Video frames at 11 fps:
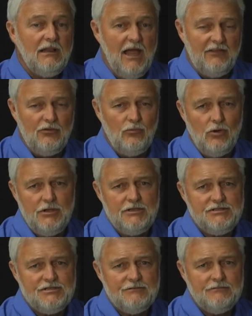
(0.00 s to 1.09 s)
like the
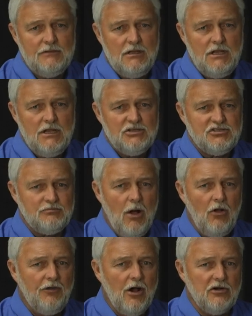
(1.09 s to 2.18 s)
woods,
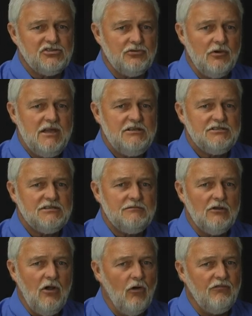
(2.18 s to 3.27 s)
small dark streets,
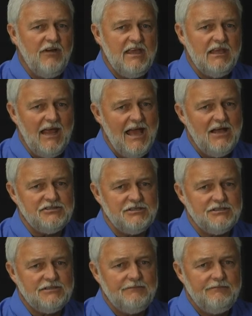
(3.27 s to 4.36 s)
or vacant houses.